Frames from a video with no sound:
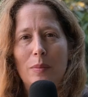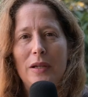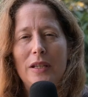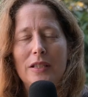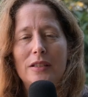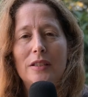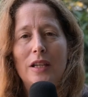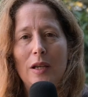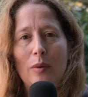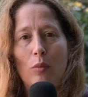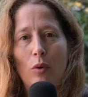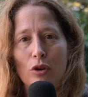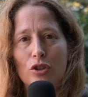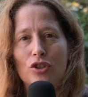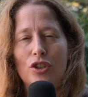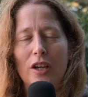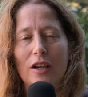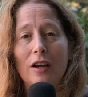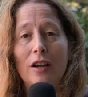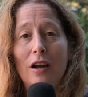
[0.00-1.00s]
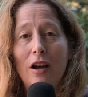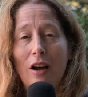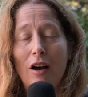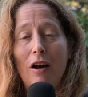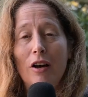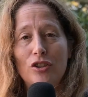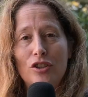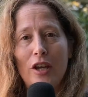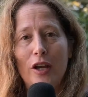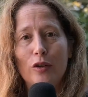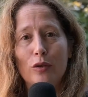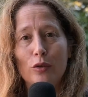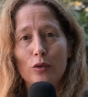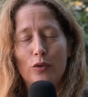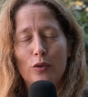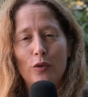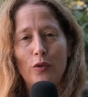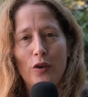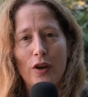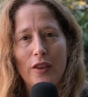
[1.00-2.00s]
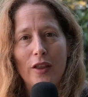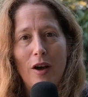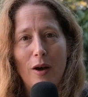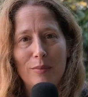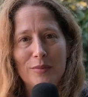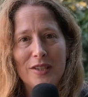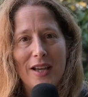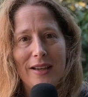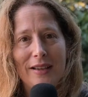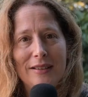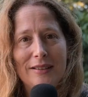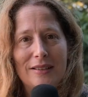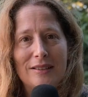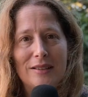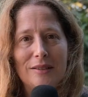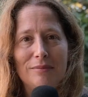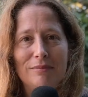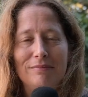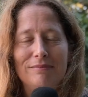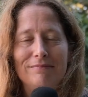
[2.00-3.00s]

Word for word: Please keep watching our channels for further updates.